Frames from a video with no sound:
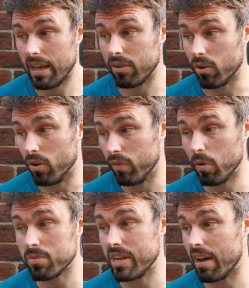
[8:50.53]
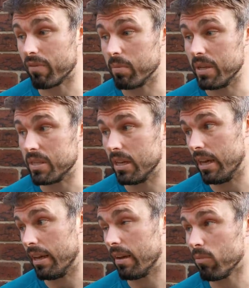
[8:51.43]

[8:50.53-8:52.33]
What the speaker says: I don't know. Thumbs down for me today.